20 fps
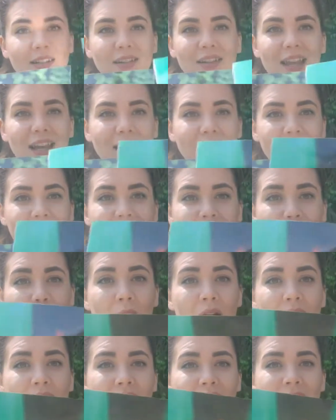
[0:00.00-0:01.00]
like this
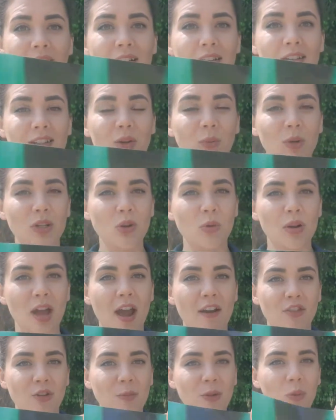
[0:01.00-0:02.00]
one, so we don't
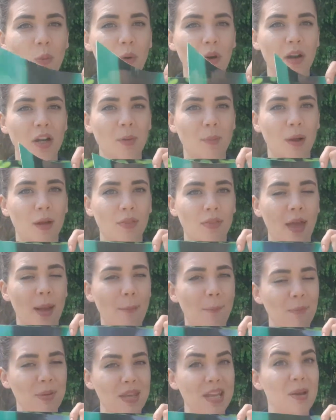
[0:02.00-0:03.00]
have to be worried about
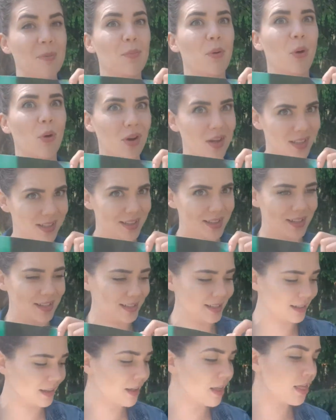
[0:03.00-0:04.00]
them being
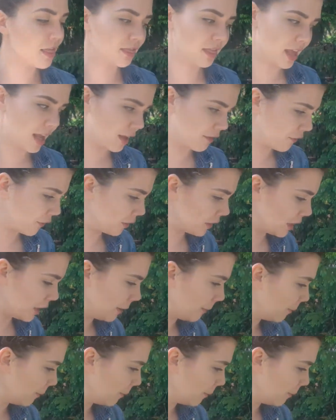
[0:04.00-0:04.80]
poisonous, thankfully.